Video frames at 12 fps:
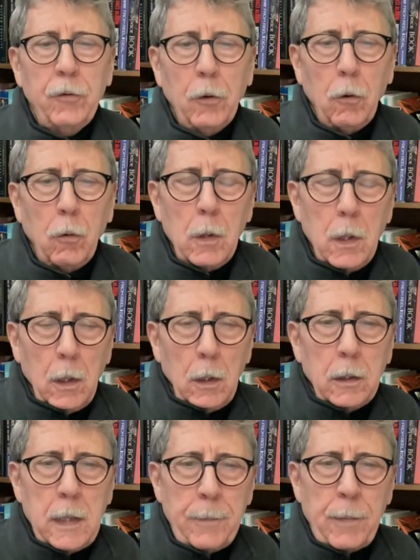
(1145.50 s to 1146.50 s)
So
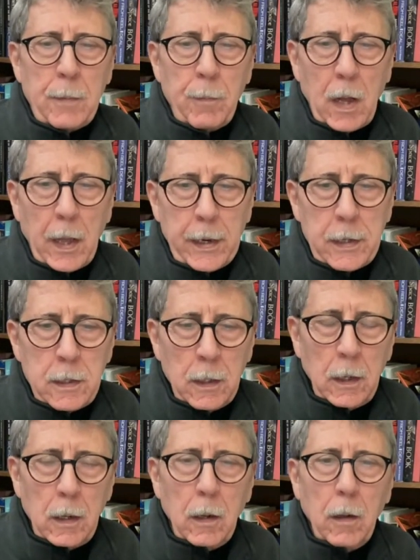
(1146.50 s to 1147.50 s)
keep in mind
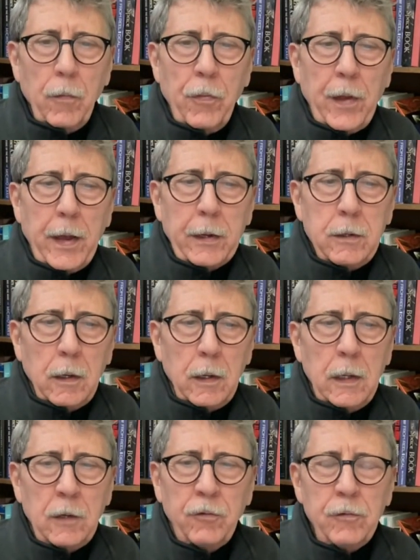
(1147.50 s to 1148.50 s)
that
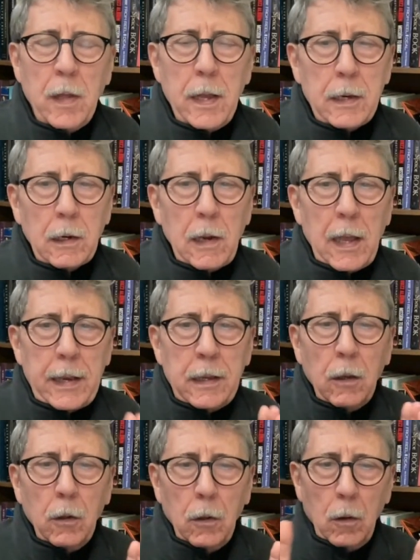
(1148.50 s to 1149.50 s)
it's not
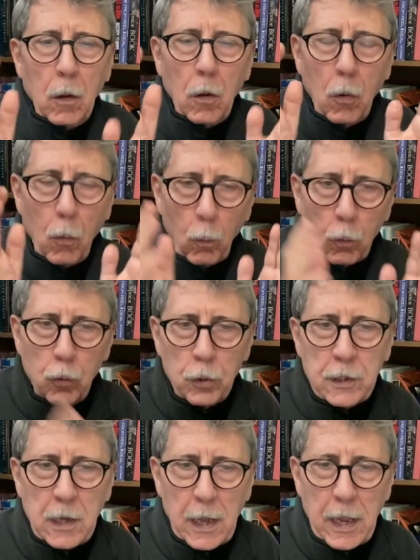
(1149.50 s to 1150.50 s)
like
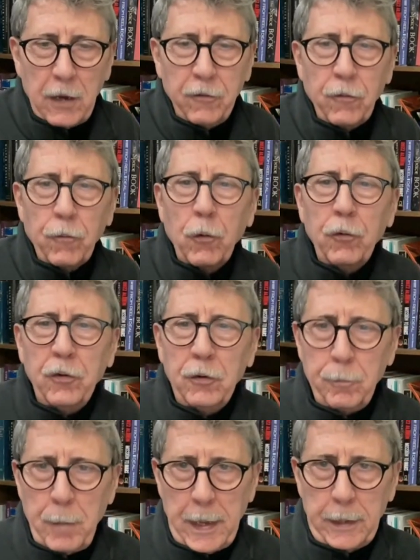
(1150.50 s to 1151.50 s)
good guys
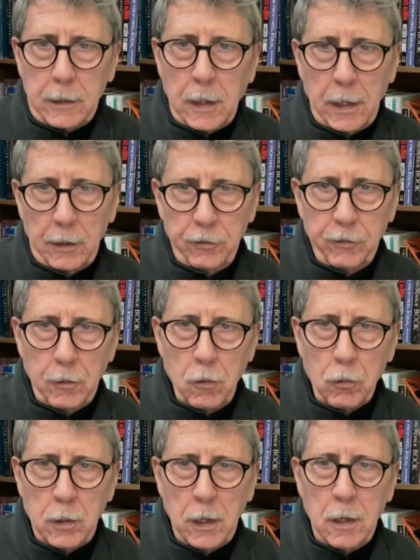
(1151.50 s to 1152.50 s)
versus bad guys,
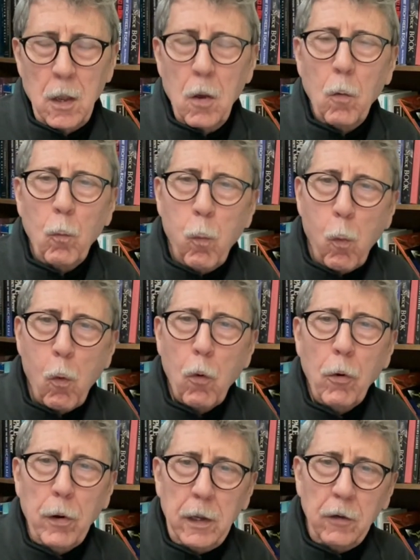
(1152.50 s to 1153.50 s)
okay?
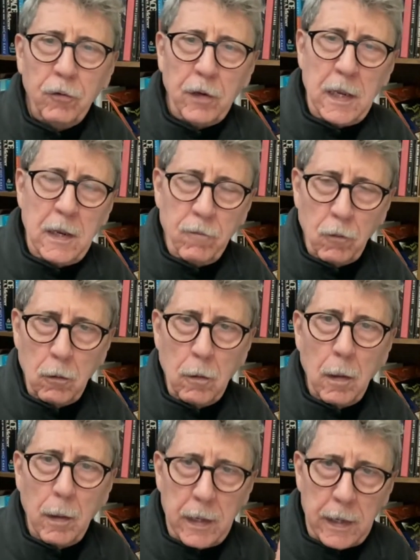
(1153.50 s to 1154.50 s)
War is
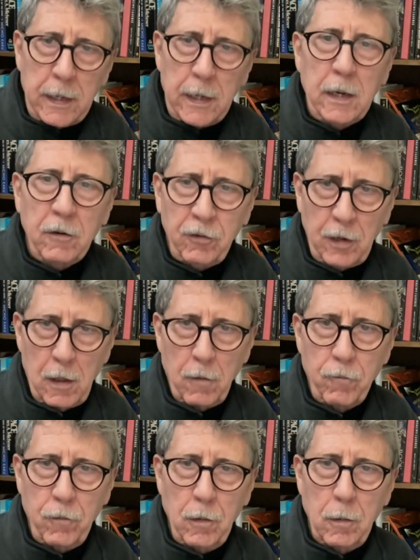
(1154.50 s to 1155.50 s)
evil in
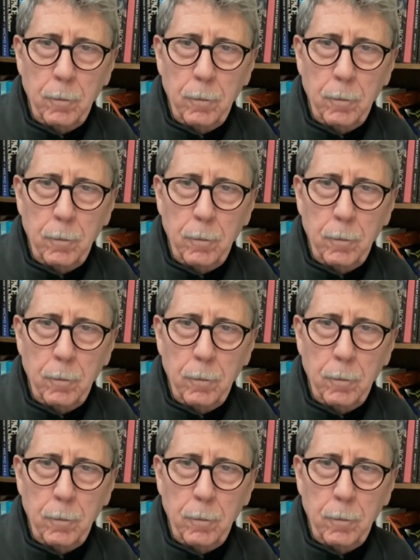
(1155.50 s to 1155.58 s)
itself.